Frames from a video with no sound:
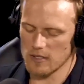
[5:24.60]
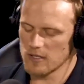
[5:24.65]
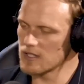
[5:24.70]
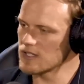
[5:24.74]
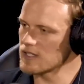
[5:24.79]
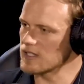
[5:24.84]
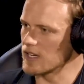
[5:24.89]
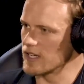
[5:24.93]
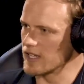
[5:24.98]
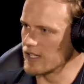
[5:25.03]

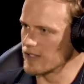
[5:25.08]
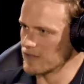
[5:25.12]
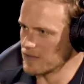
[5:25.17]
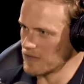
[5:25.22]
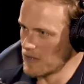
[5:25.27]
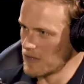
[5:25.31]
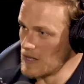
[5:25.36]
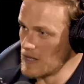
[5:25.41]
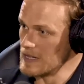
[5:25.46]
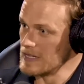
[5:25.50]

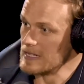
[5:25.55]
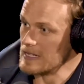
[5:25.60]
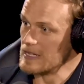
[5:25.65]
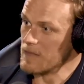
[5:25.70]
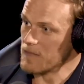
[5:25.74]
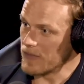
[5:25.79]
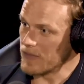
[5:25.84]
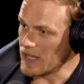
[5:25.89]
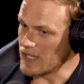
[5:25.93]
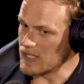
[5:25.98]
stunning.
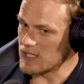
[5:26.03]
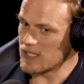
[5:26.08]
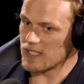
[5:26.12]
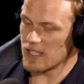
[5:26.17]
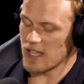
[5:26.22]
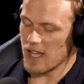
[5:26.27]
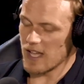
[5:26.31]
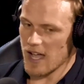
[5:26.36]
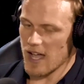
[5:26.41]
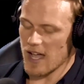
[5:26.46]
It's
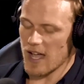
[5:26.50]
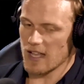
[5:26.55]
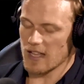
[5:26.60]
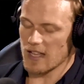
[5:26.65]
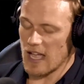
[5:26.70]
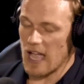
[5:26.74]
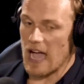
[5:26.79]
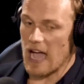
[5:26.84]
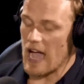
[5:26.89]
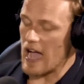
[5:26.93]

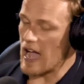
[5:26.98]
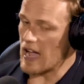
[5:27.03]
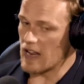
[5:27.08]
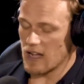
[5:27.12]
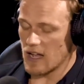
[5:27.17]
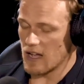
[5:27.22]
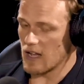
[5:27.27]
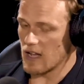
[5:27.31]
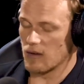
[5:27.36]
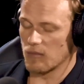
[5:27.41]

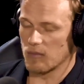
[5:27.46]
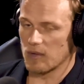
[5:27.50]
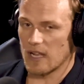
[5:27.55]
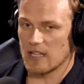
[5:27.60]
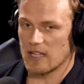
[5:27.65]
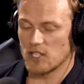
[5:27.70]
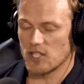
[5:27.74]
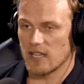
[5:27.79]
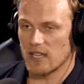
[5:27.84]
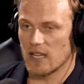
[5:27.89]
I'm
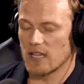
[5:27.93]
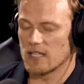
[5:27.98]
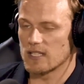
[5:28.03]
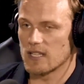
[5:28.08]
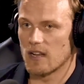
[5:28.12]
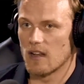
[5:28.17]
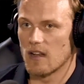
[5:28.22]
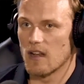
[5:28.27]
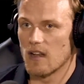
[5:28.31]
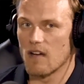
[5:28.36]
glad you said that, because
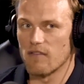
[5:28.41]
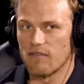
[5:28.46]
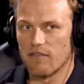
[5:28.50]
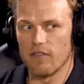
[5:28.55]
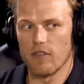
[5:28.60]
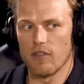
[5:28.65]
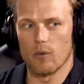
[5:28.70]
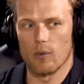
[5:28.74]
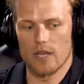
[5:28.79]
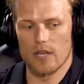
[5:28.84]
I
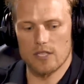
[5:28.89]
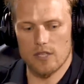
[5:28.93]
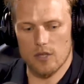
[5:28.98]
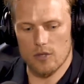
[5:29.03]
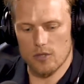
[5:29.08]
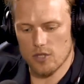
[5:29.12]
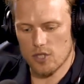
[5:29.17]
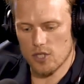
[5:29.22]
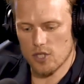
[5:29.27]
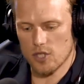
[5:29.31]
love the west
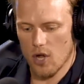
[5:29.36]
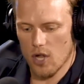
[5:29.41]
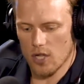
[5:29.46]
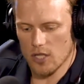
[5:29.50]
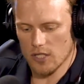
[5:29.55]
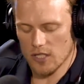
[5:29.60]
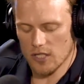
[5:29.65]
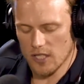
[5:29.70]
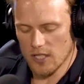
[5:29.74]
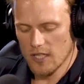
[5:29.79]
coast of
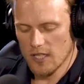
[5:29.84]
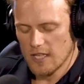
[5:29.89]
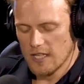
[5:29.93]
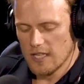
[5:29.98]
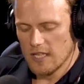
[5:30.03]
Scotland. And